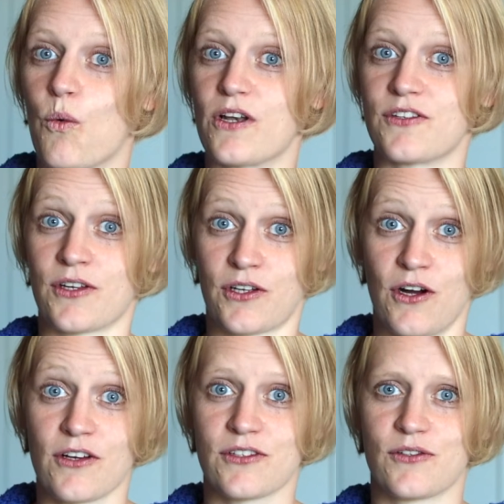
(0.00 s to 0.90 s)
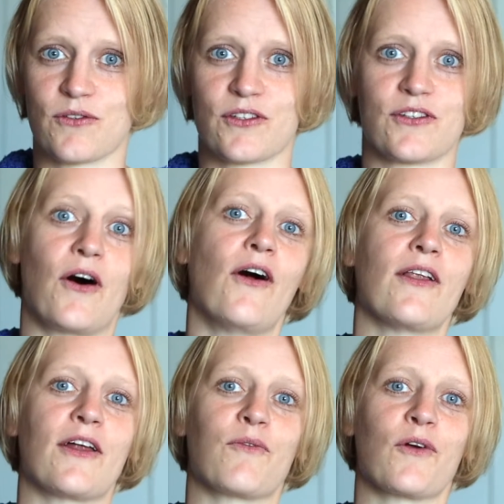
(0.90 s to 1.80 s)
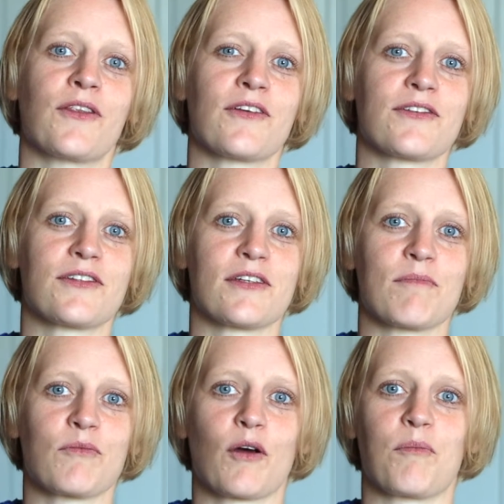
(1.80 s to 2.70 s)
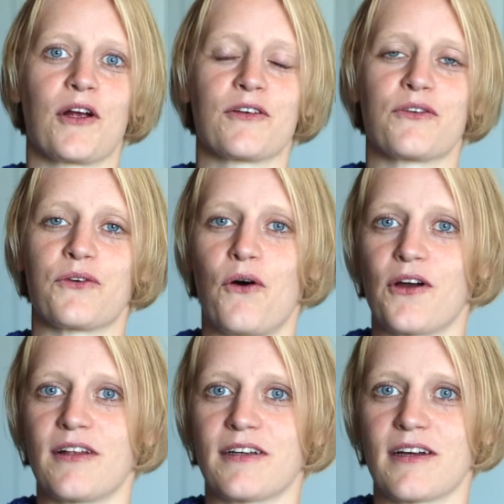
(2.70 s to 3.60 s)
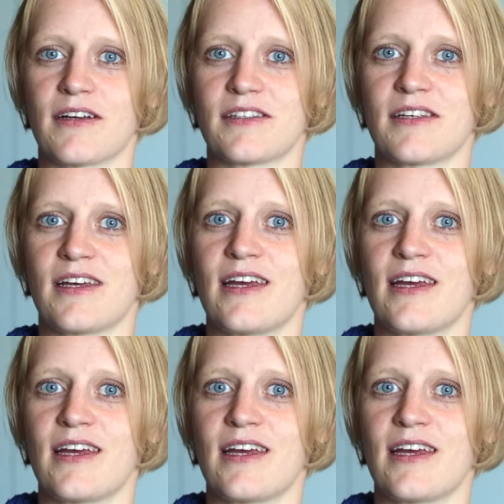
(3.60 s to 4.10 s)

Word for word: What is the cost to install and run the system compared to oil and gas?